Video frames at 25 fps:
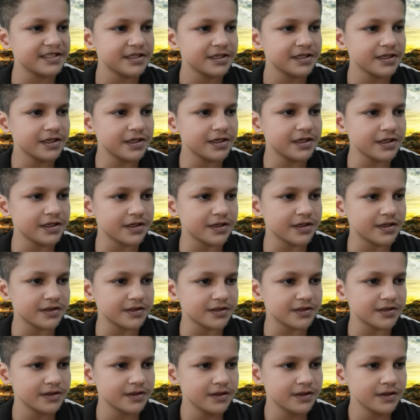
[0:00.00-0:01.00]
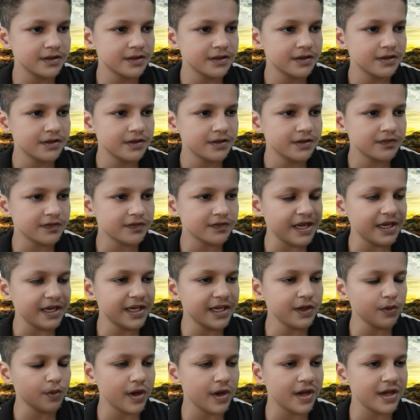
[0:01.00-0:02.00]
Earth when he
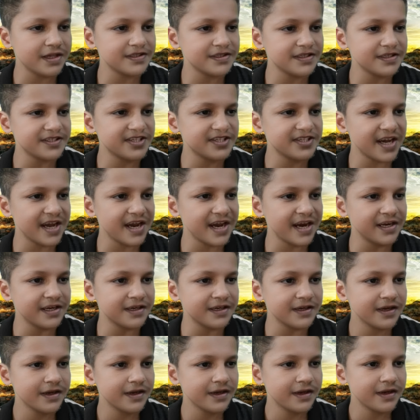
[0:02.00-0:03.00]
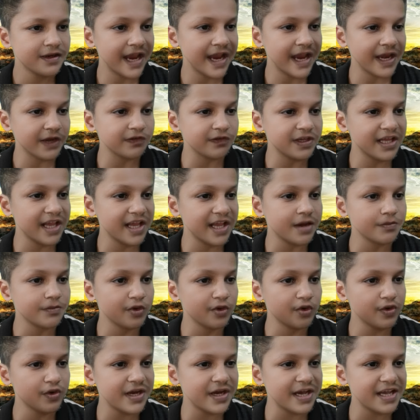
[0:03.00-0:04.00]
was a child, and with
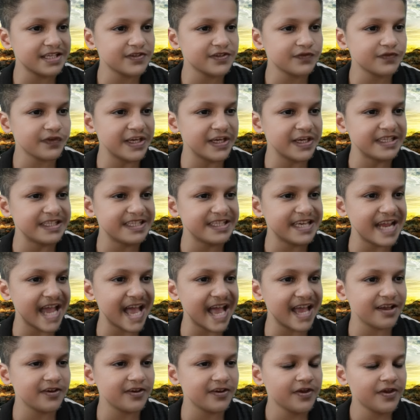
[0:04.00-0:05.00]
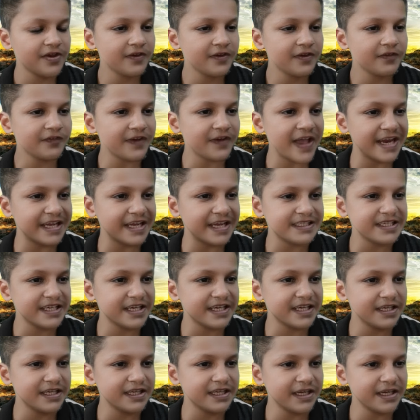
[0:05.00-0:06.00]
Gamora's
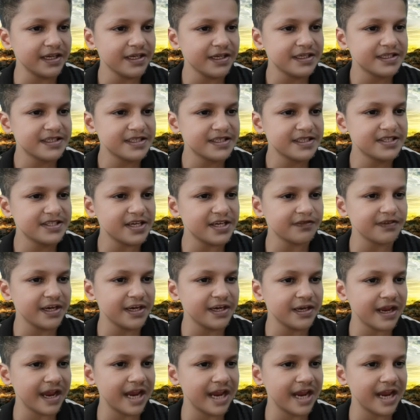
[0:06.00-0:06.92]
fanatically driven and